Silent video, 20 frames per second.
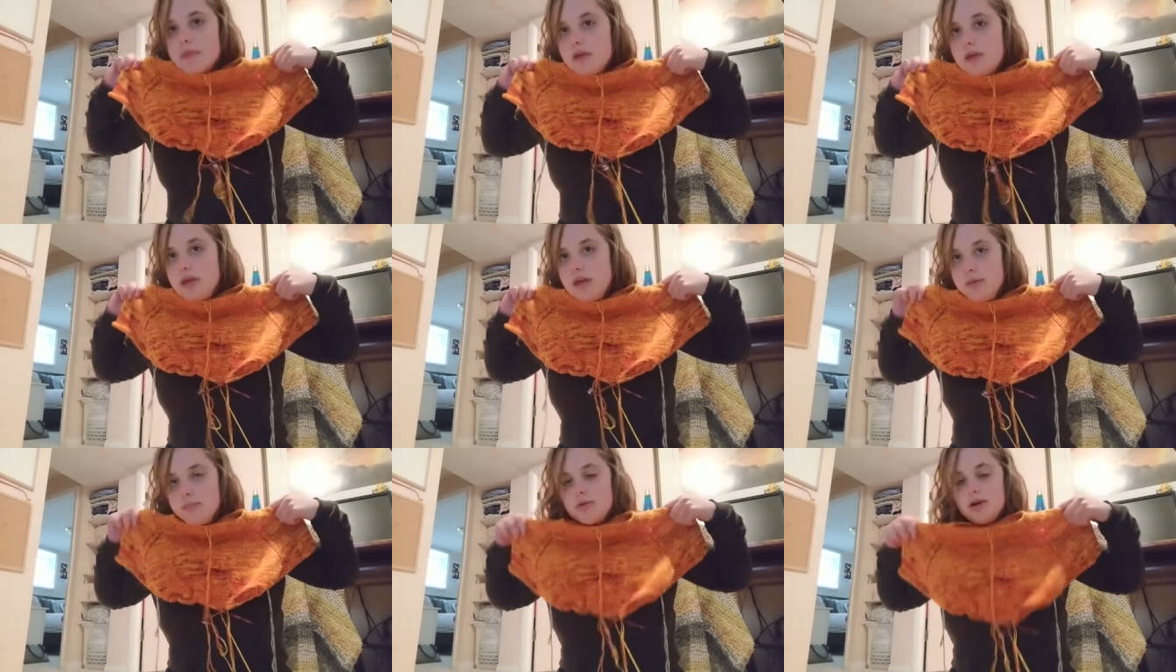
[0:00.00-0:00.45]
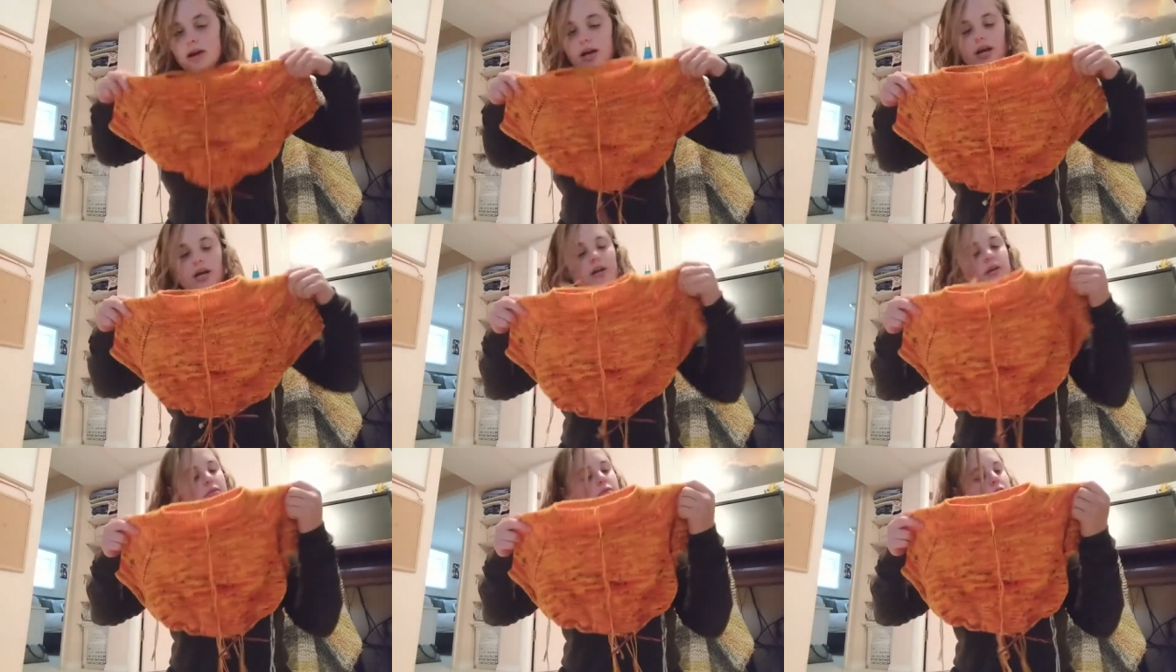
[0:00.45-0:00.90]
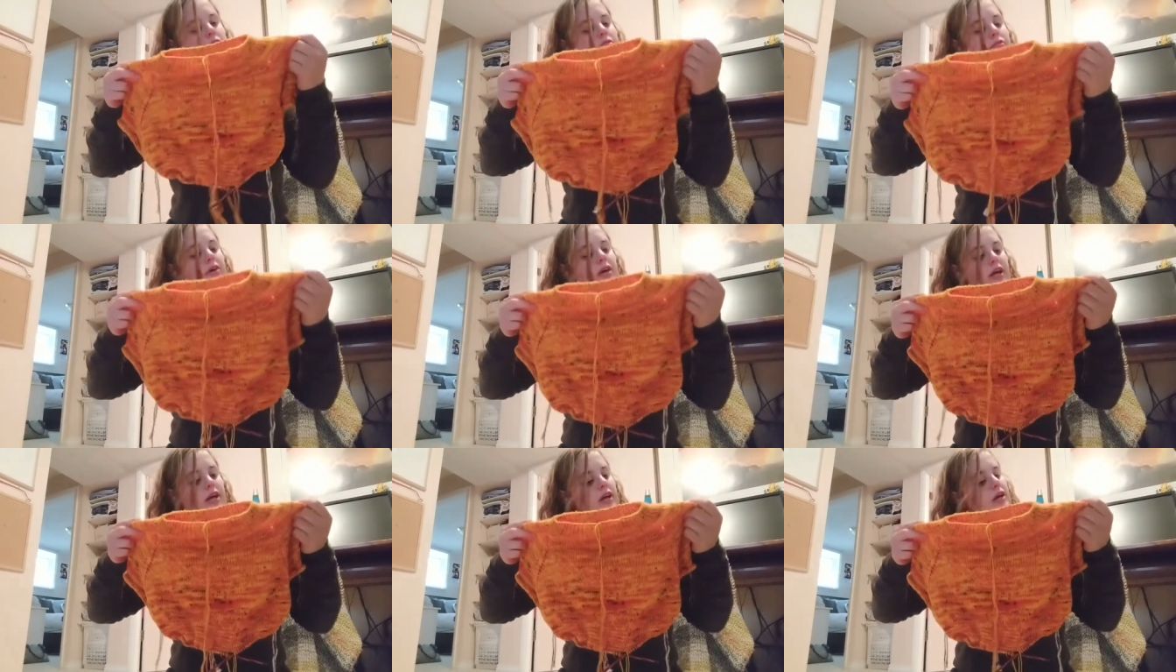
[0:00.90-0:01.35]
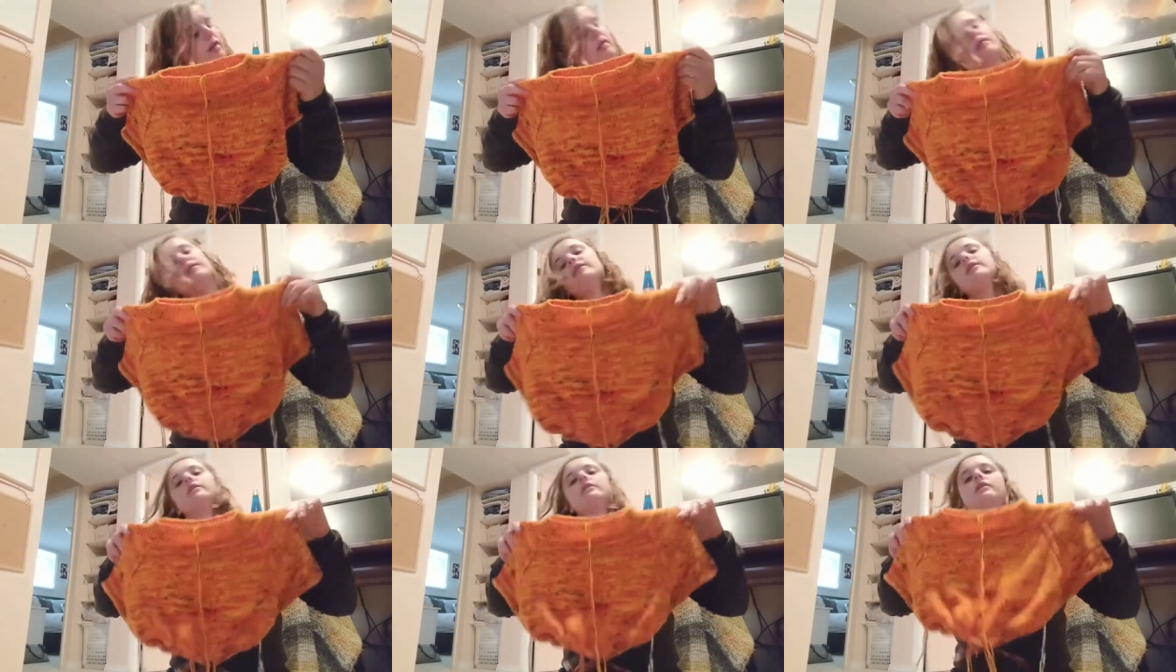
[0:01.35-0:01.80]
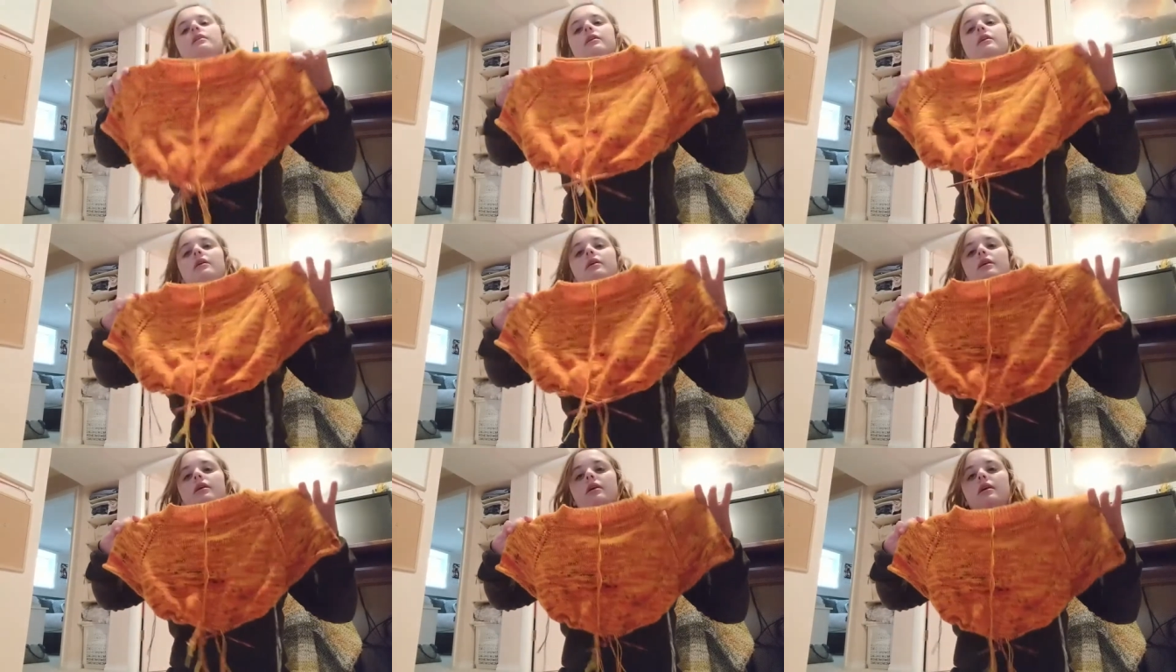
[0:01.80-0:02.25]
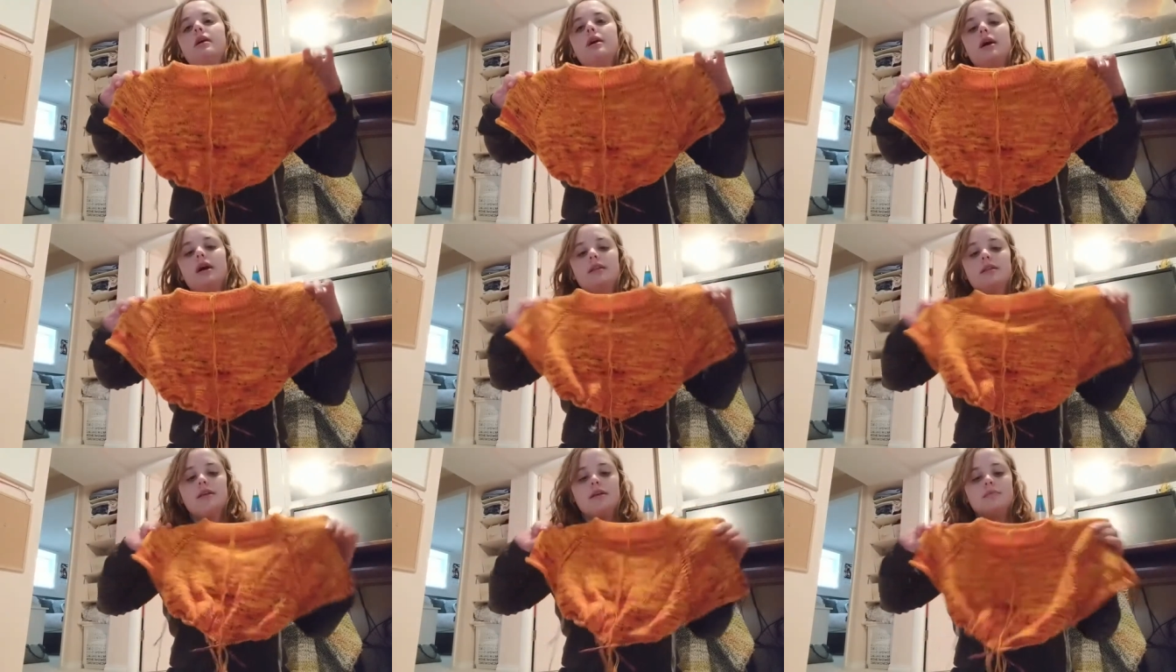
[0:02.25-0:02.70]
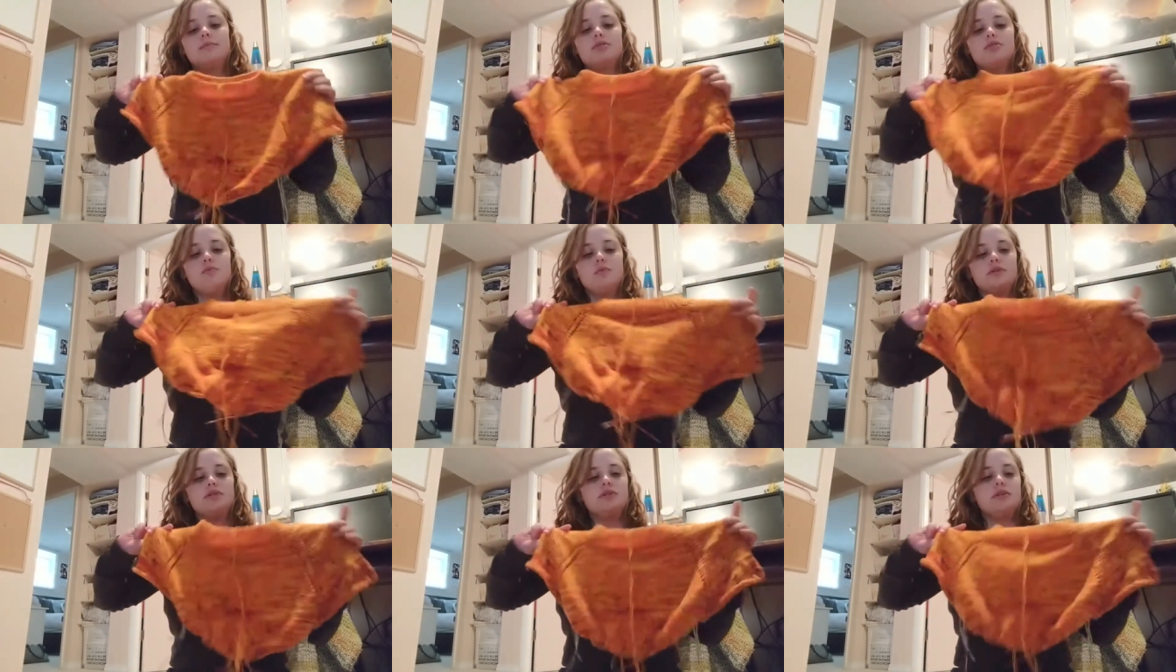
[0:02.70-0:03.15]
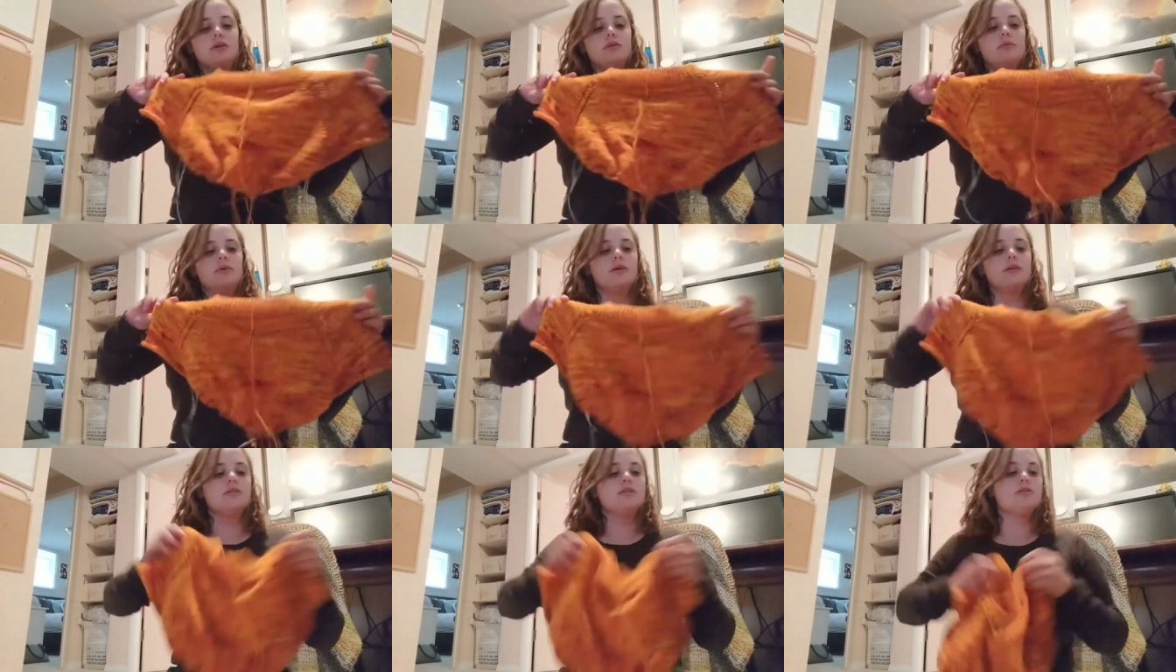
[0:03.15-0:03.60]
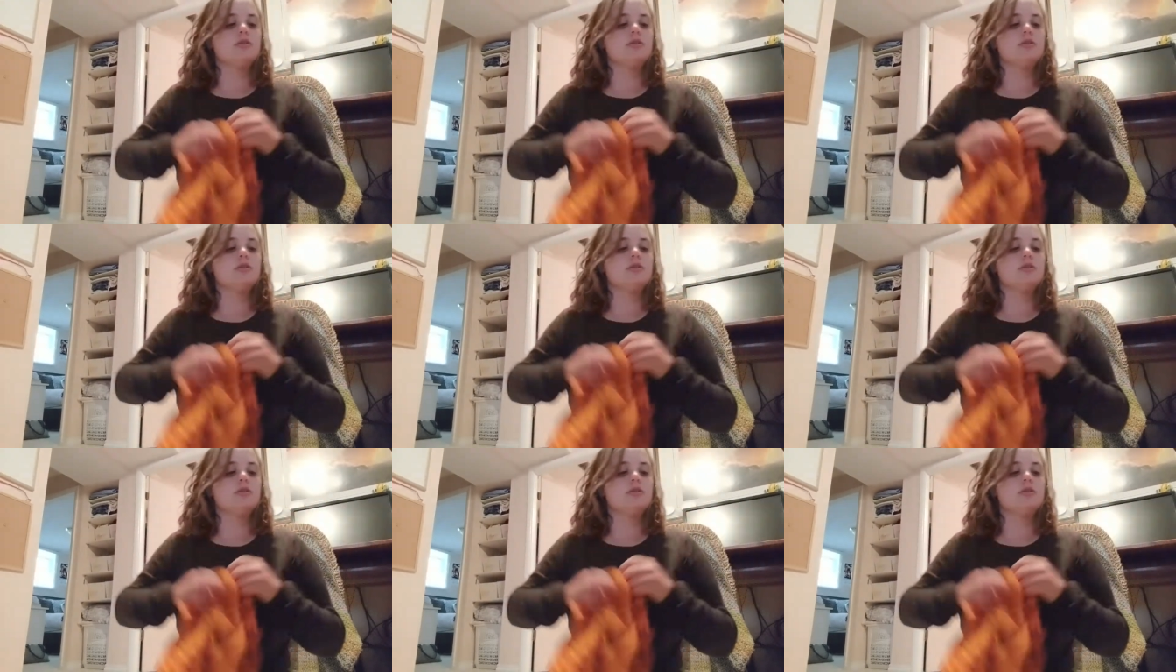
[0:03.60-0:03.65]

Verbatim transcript: keep kind of a fade. And then I'm switching when I